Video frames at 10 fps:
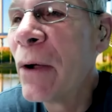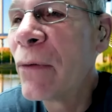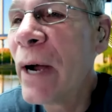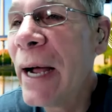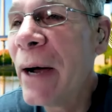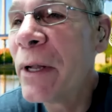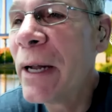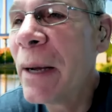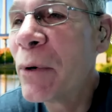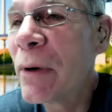for how the
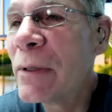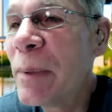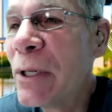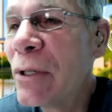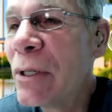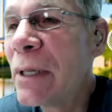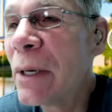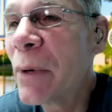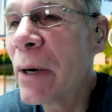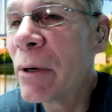number of species in
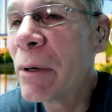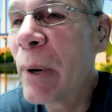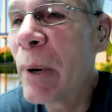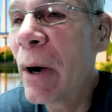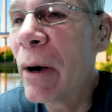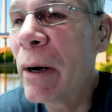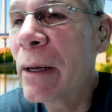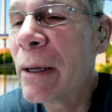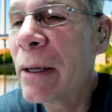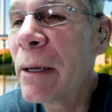Railroad Park
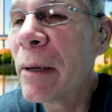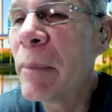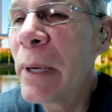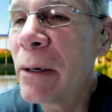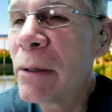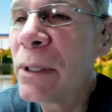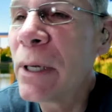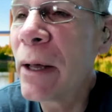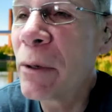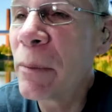compares to
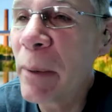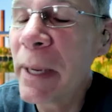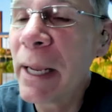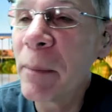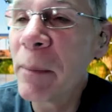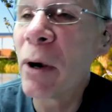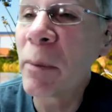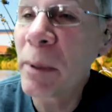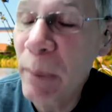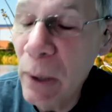other Birmingham
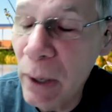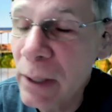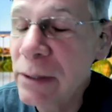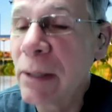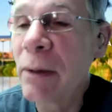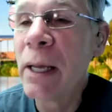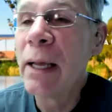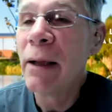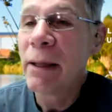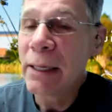urban parks?
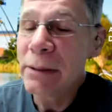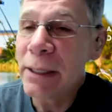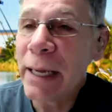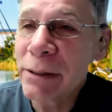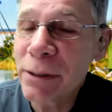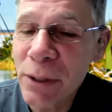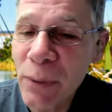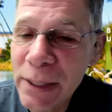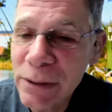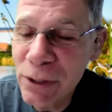That's an excellent
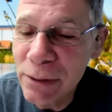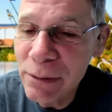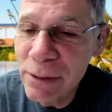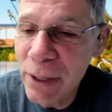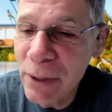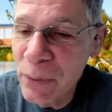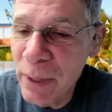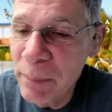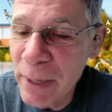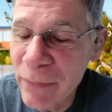question. So
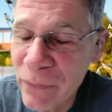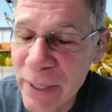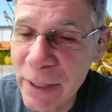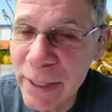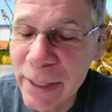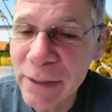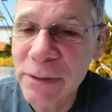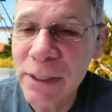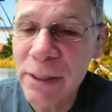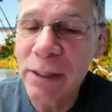my feeling is
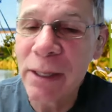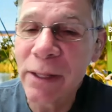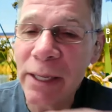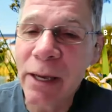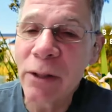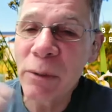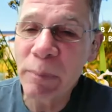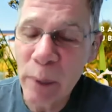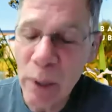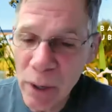that, that the other
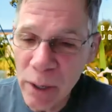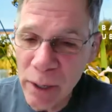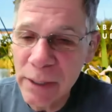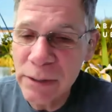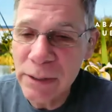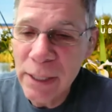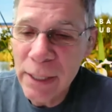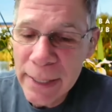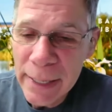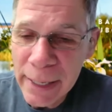parks,
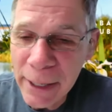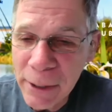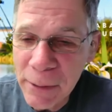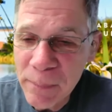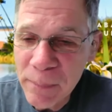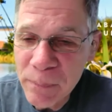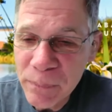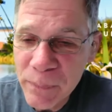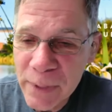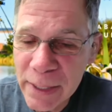um,
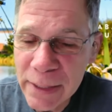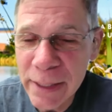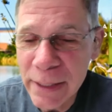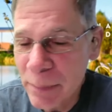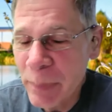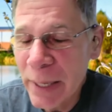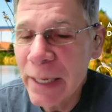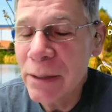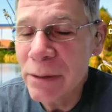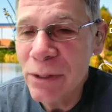it, it,
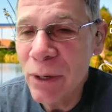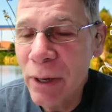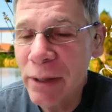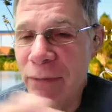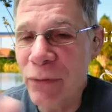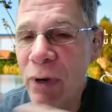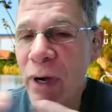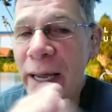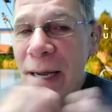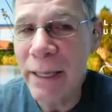depends on the
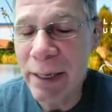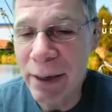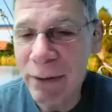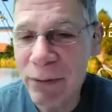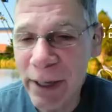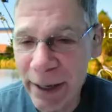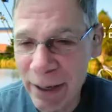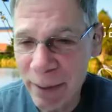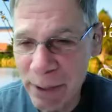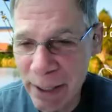variety of the
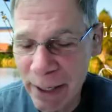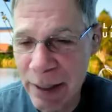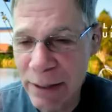habitat.